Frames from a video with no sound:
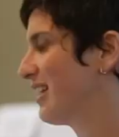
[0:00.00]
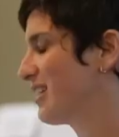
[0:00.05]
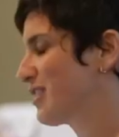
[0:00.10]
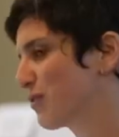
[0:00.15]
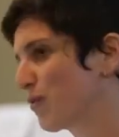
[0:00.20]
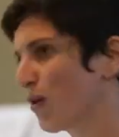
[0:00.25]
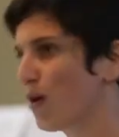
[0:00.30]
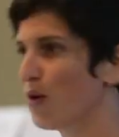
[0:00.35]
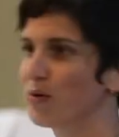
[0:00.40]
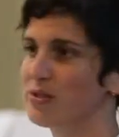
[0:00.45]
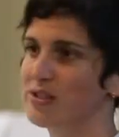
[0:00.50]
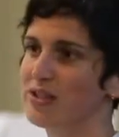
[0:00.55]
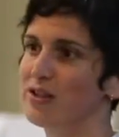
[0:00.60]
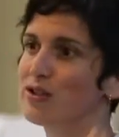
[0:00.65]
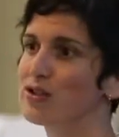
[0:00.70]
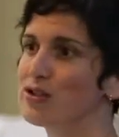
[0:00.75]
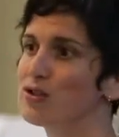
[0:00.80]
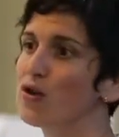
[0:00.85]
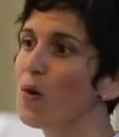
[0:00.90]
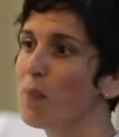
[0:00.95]
and it's gross, and
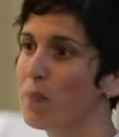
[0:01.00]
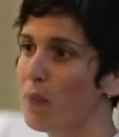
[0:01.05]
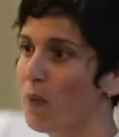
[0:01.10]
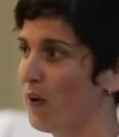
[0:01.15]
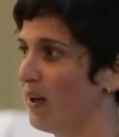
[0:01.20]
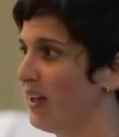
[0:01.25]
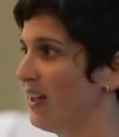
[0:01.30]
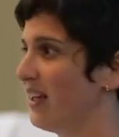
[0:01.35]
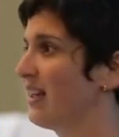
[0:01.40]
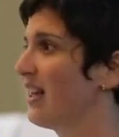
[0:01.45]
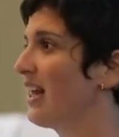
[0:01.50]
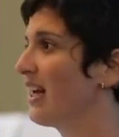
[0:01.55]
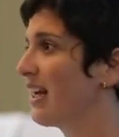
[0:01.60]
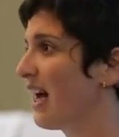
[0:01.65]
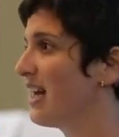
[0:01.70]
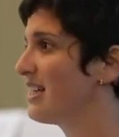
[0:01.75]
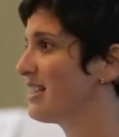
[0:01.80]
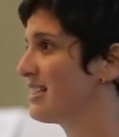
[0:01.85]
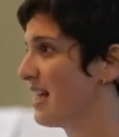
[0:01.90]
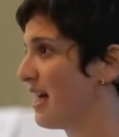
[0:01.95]
there's no point. And
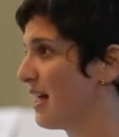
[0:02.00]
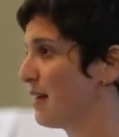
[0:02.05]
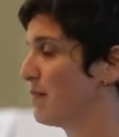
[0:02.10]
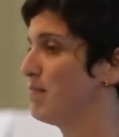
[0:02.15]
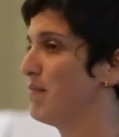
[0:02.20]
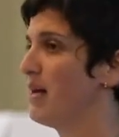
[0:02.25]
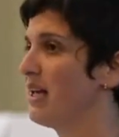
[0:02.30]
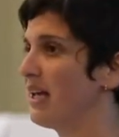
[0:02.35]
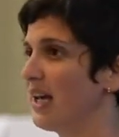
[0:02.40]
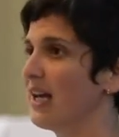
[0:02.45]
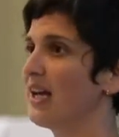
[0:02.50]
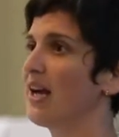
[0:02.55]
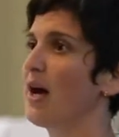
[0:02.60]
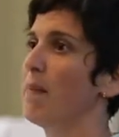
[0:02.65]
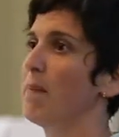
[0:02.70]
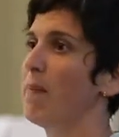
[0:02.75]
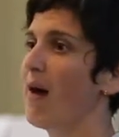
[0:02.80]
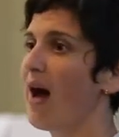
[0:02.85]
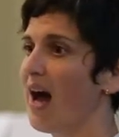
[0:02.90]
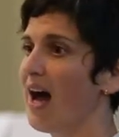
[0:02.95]
like I said, making
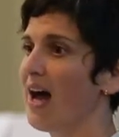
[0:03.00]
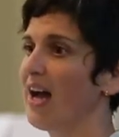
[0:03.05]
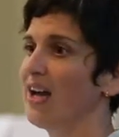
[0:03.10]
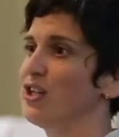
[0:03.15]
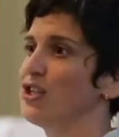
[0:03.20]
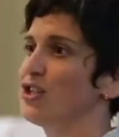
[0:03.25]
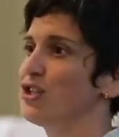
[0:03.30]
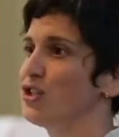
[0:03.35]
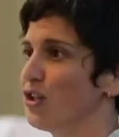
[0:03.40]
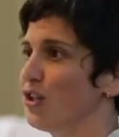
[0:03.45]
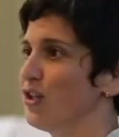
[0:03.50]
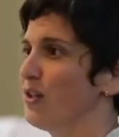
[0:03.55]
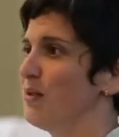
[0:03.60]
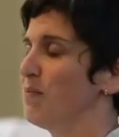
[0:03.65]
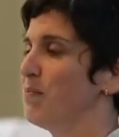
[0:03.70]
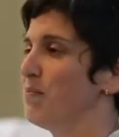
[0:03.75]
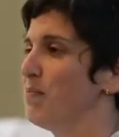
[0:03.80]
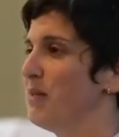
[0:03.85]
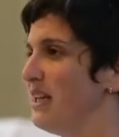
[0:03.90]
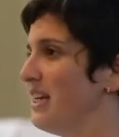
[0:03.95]
a pie
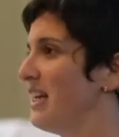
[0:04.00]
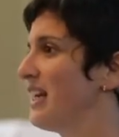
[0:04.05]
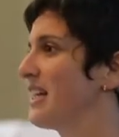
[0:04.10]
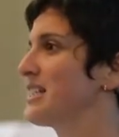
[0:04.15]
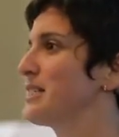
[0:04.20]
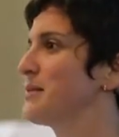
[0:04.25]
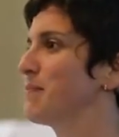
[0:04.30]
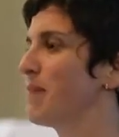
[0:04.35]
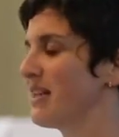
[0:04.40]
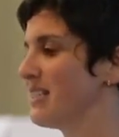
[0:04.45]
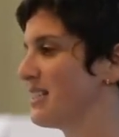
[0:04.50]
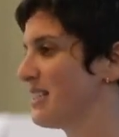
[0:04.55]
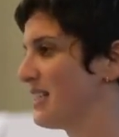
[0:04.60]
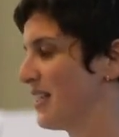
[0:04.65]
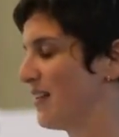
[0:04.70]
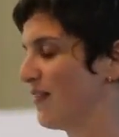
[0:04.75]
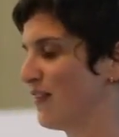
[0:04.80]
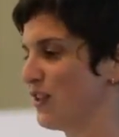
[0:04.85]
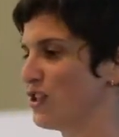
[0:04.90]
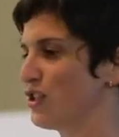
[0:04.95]
should be expensive.